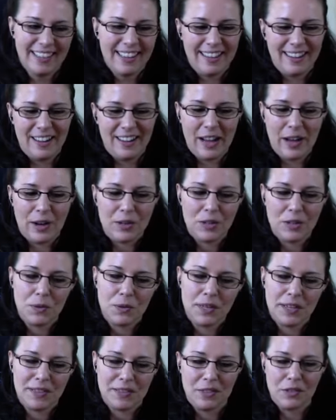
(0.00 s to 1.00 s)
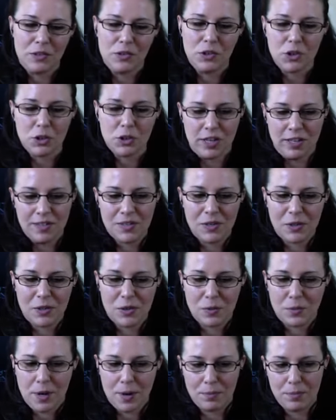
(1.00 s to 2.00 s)
how do you get the nutrients to
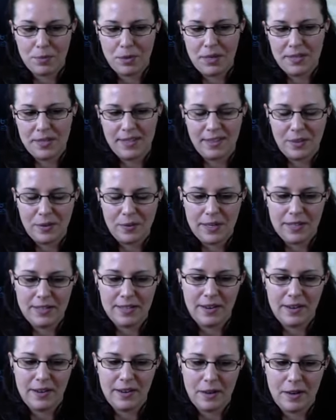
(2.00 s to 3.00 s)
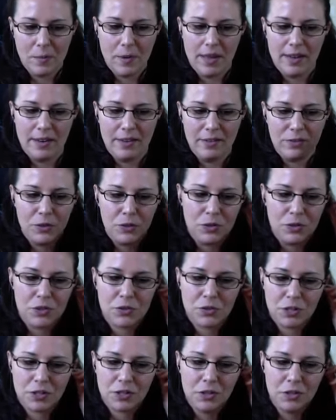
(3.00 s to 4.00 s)
the right place at the right time? And if you
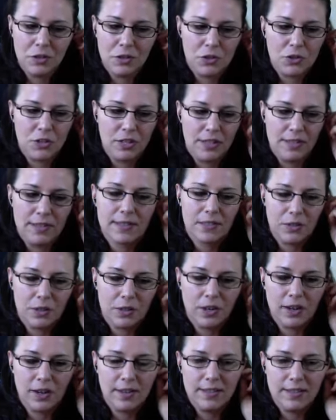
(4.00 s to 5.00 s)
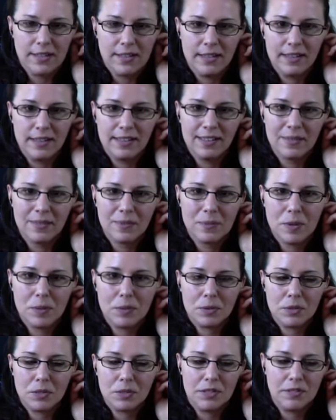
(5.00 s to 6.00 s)
restrict the nutrients, you're causing
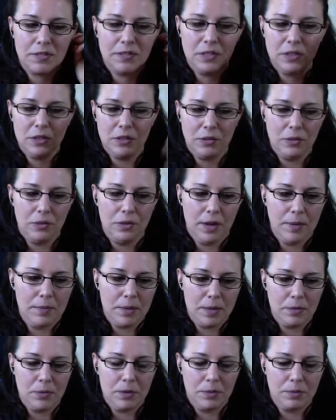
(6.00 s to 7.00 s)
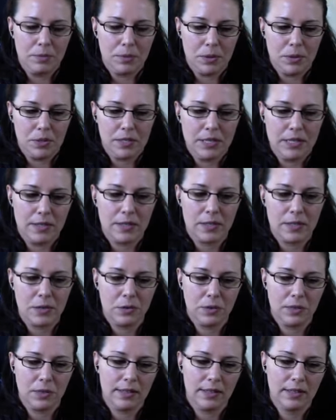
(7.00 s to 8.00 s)
people to, not be able to proceed. So
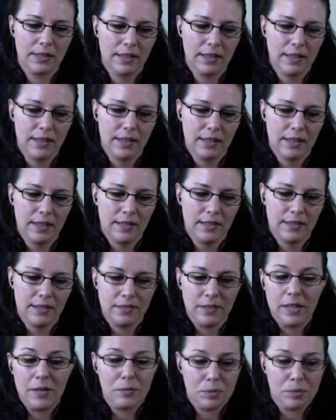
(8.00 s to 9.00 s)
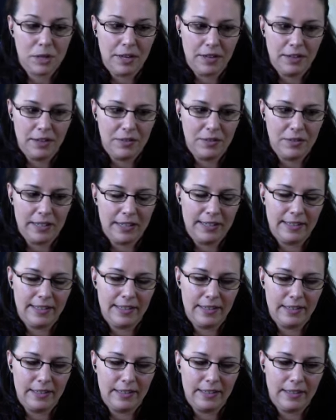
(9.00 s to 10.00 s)
like blood, right?
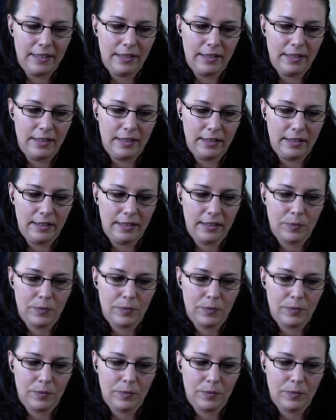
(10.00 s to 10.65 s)
And like